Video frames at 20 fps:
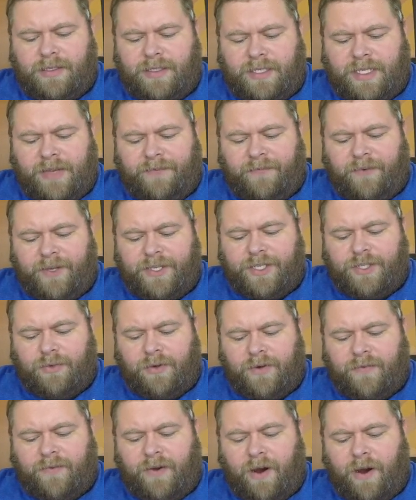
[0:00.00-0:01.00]
different
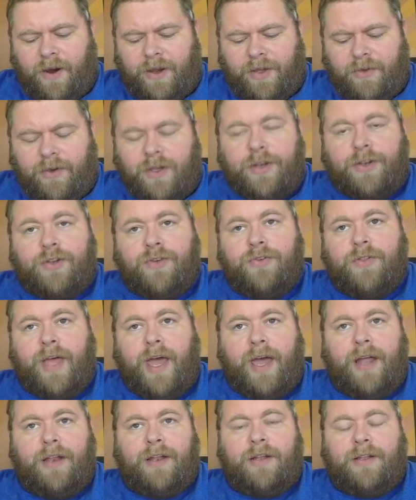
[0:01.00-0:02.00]
sort of card. You could do
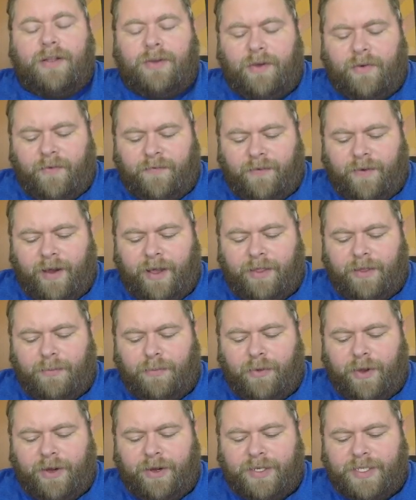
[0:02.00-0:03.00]
that for other
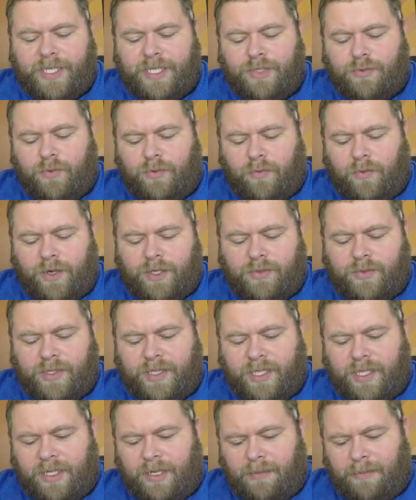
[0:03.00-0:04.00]
printers. This one works with
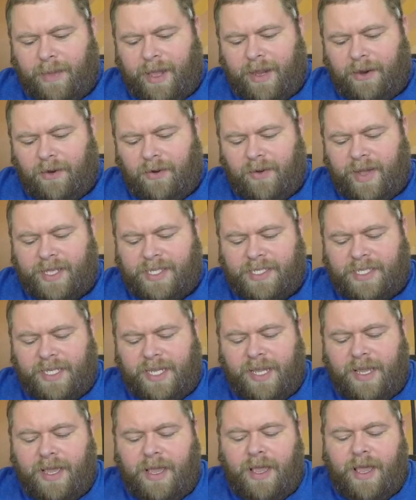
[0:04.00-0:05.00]
the little micro
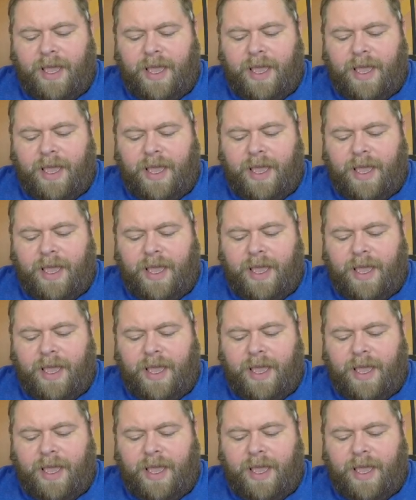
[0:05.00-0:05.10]
SD.